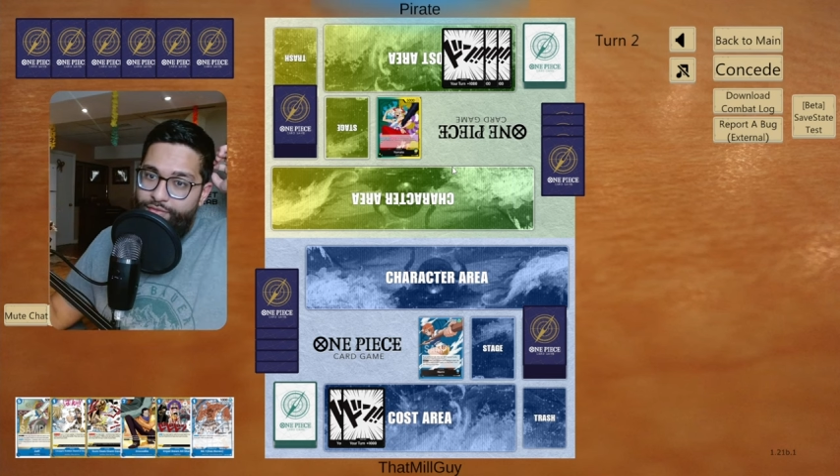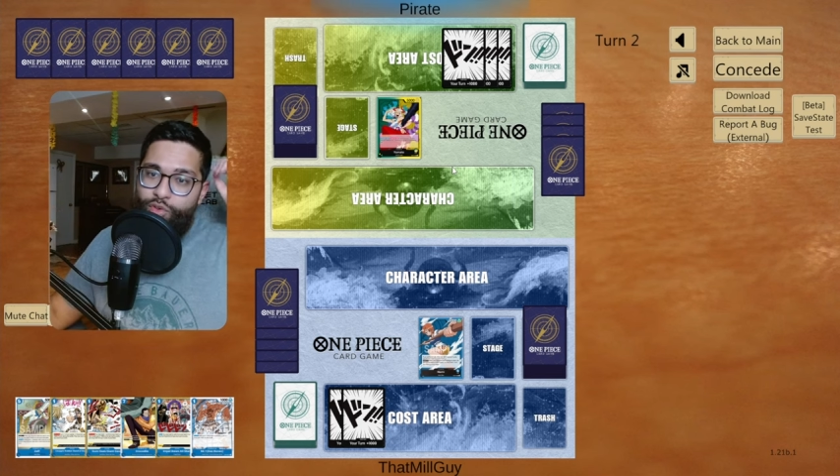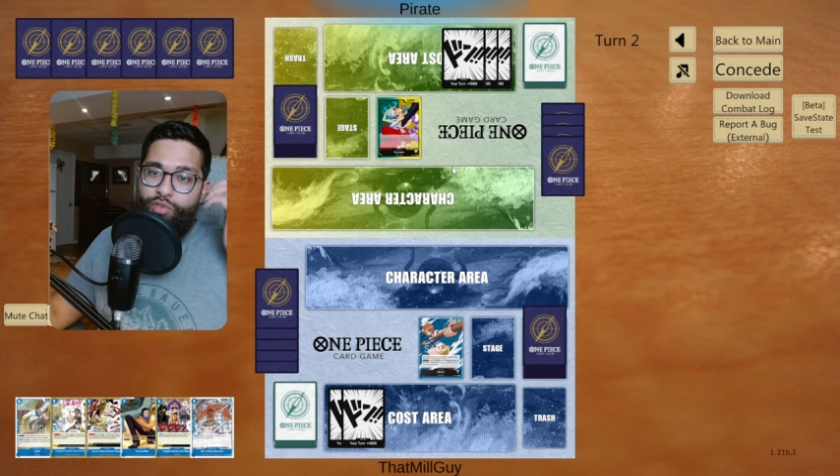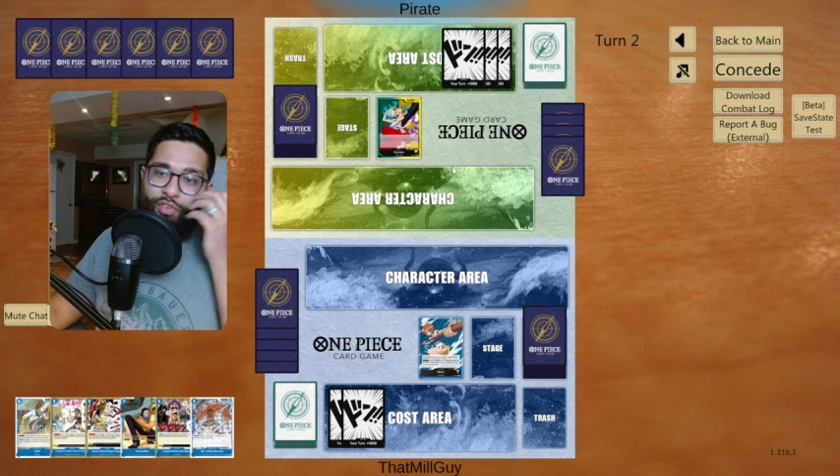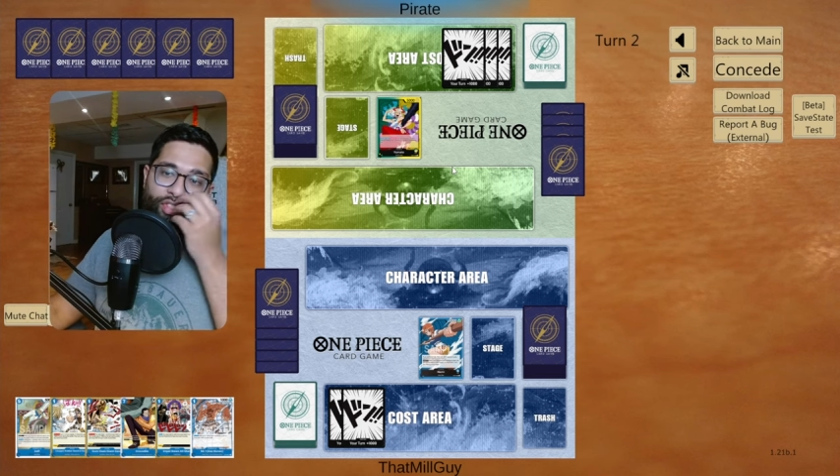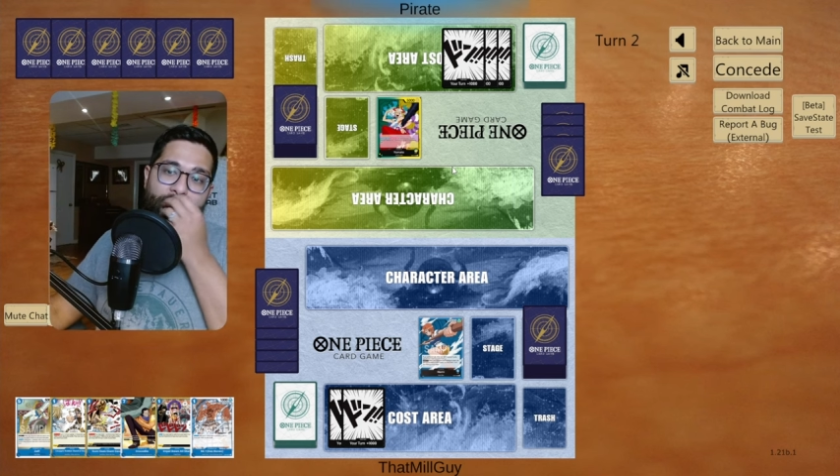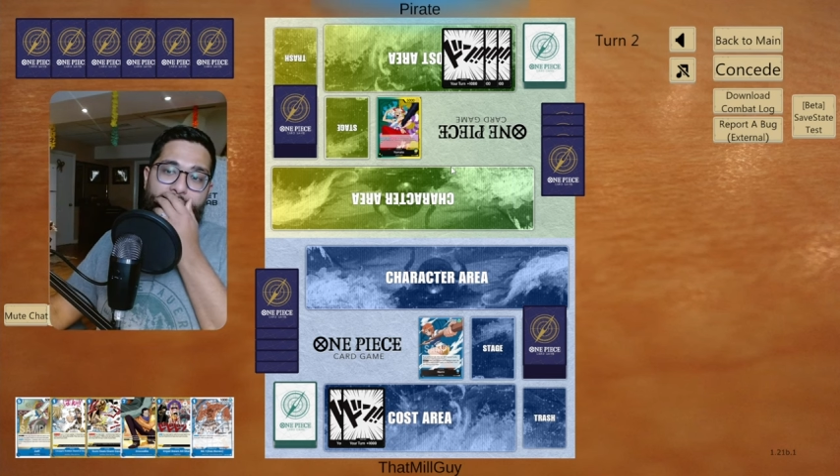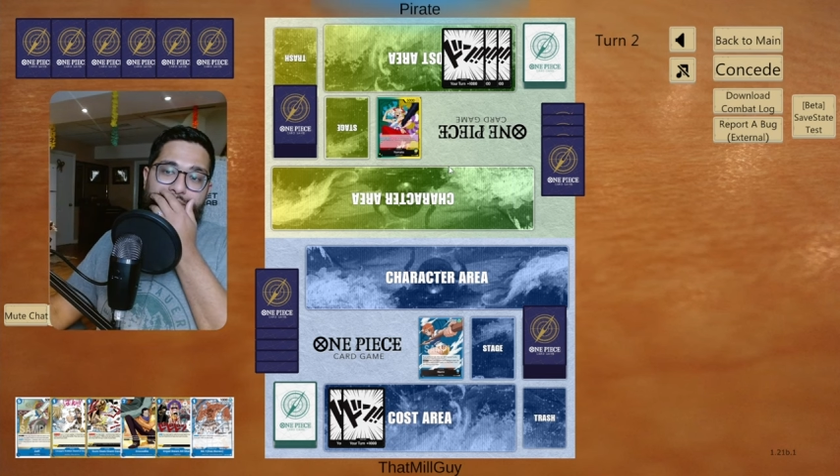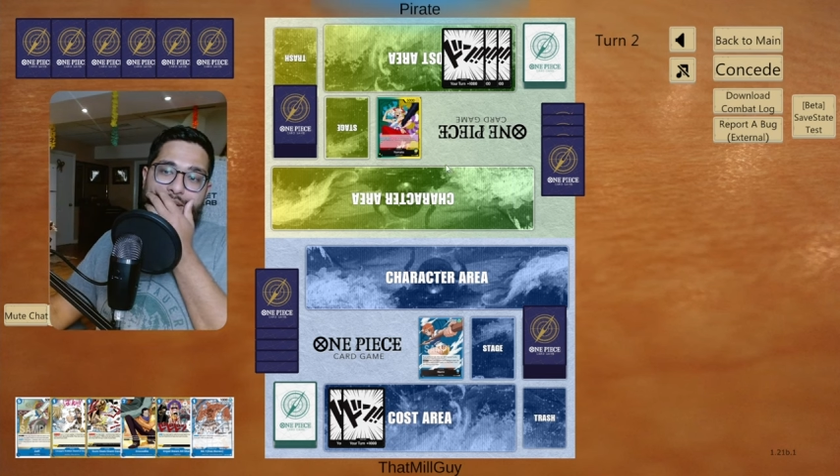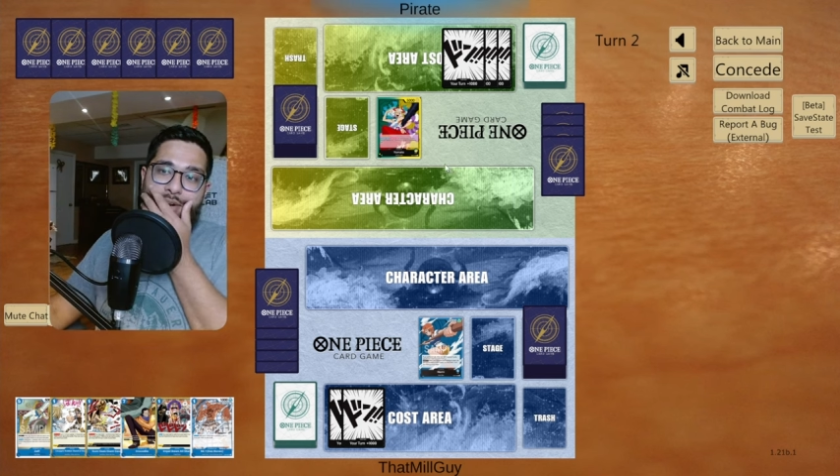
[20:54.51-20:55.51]
Food for
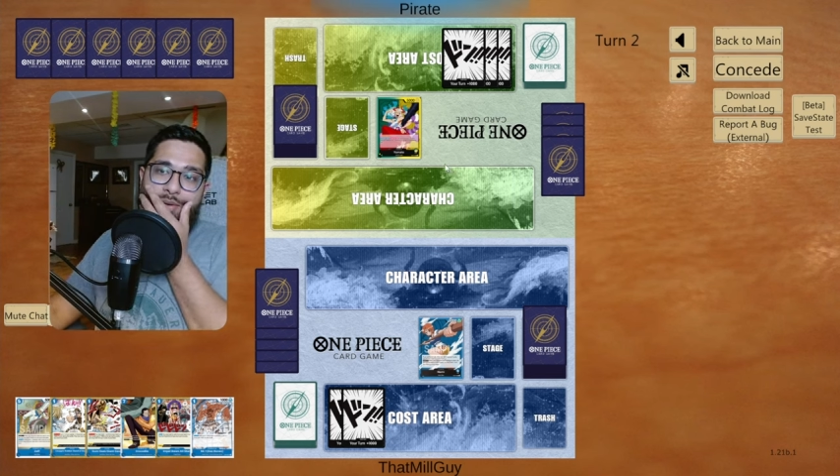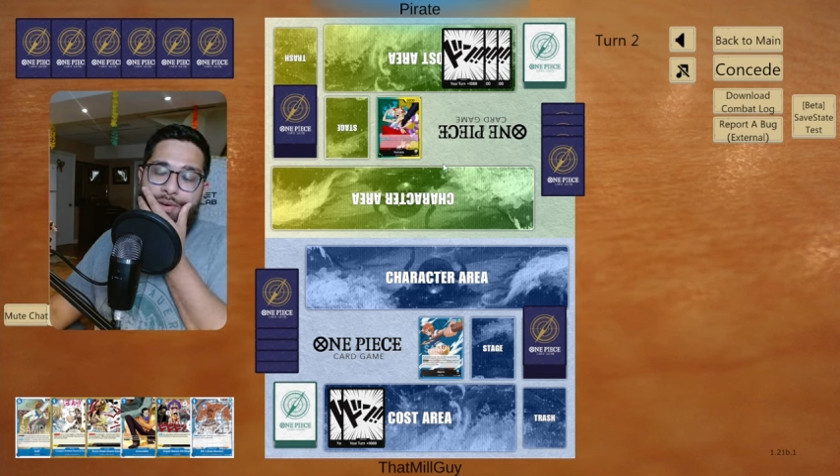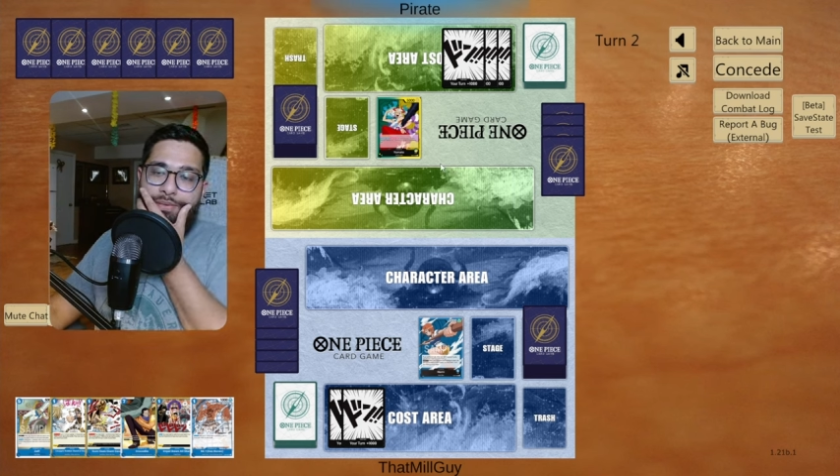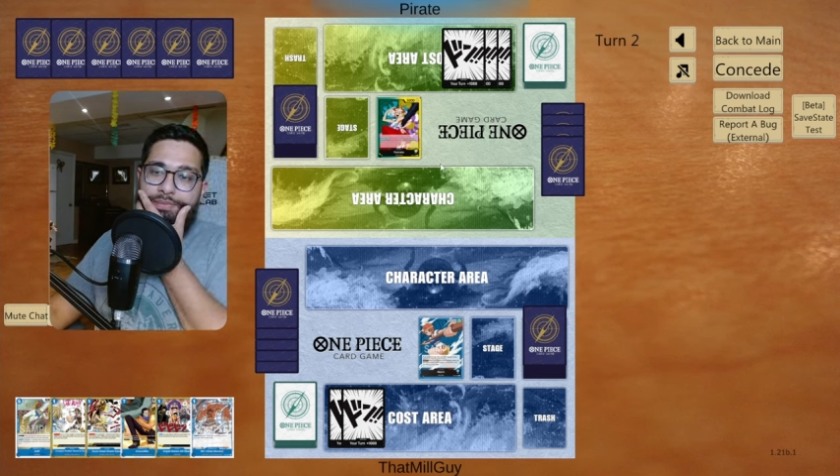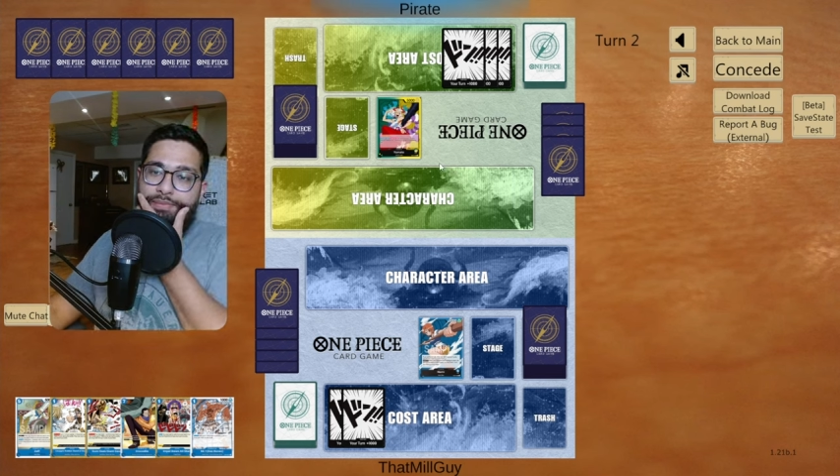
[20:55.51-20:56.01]
thought. I don't know.